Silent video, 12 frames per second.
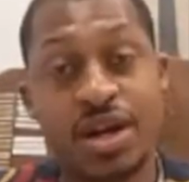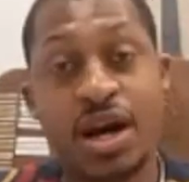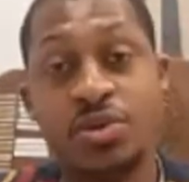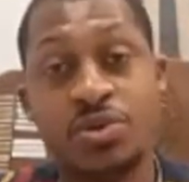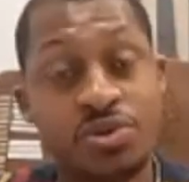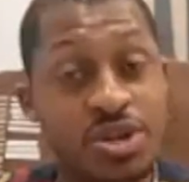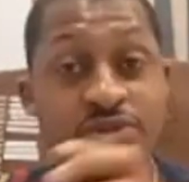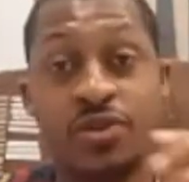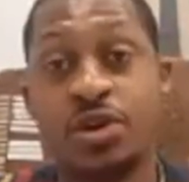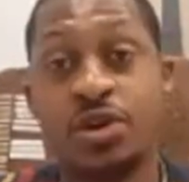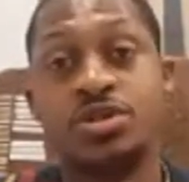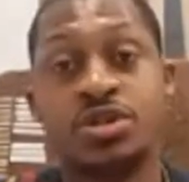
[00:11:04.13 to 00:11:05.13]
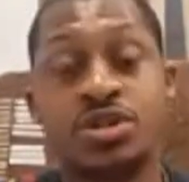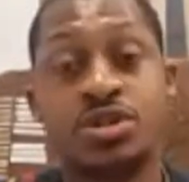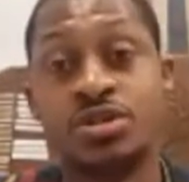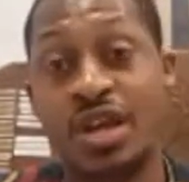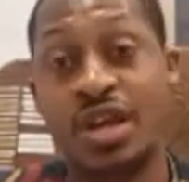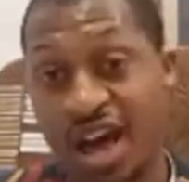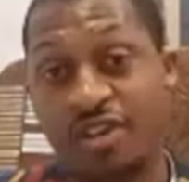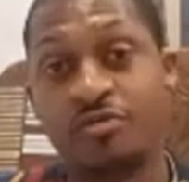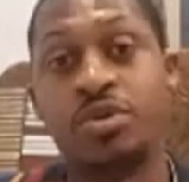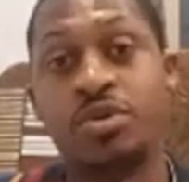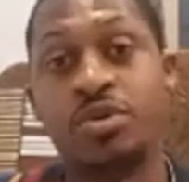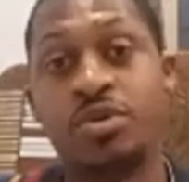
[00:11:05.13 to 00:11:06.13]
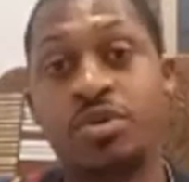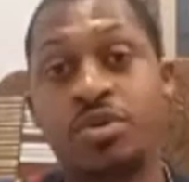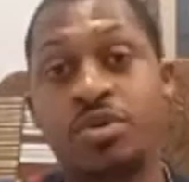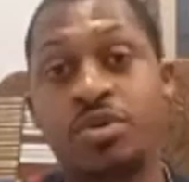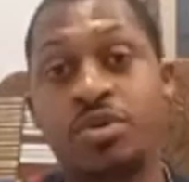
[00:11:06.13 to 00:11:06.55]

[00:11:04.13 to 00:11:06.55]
These volunteers have been trained